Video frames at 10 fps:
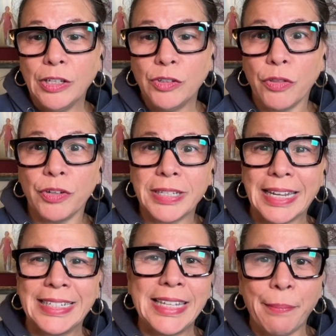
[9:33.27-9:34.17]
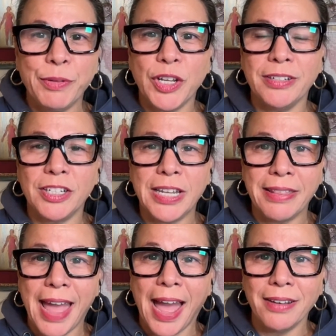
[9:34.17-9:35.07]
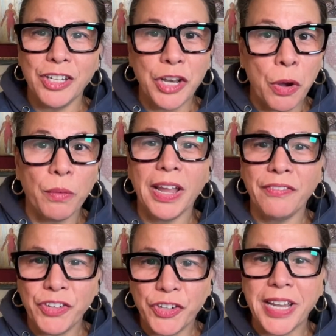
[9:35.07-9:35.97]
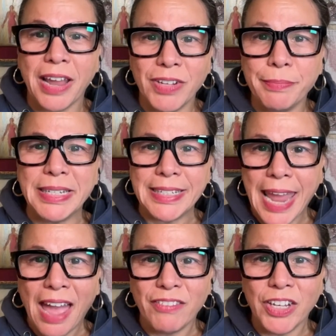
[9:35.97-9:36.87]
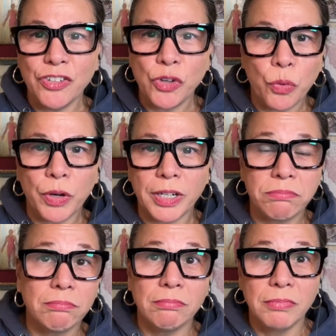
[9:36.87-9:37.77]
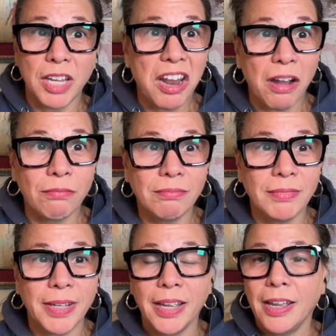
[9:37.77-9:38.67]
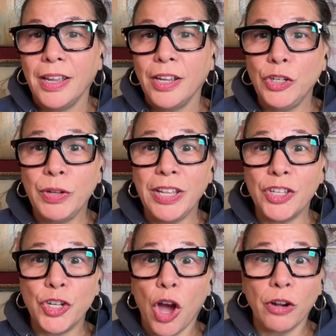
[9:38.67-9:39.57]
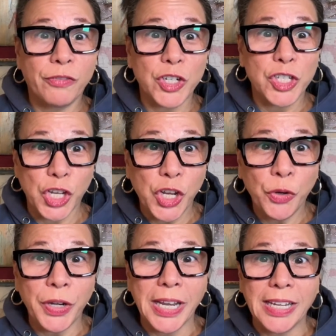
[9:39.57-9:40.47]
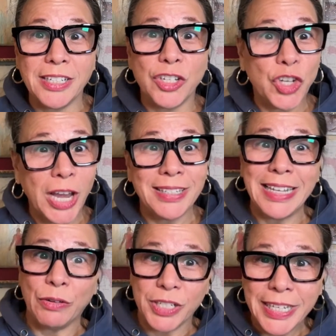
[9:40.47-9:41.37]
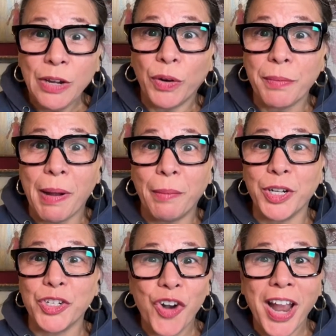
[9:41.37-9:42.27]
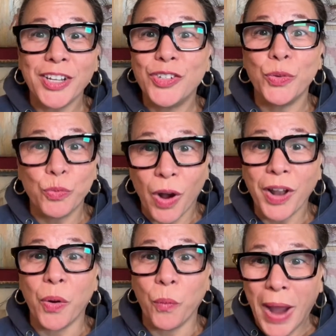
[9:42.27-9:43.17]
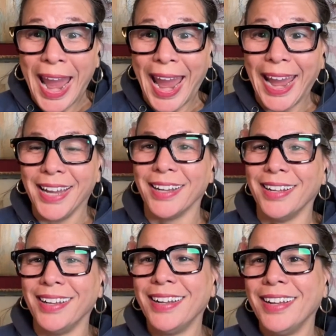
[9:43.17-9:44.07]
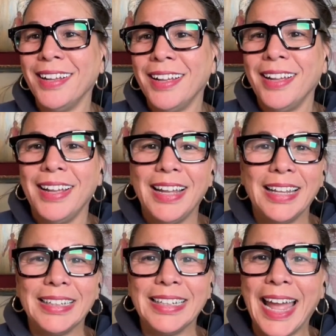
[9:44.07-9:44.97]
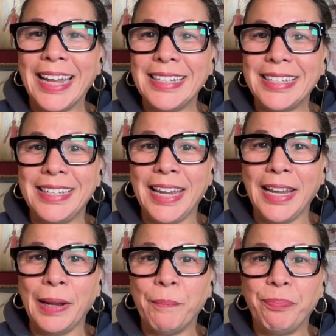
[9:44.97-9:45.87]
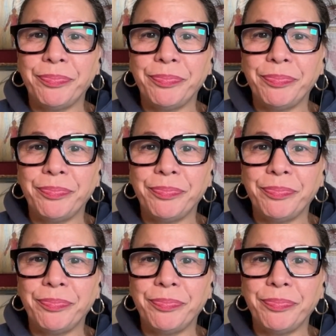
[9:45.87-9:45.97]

So there's exceptions to that, if you're David Miscavige, or, you need the dog for security to chase down Sea Org members trying to run away. Let's see.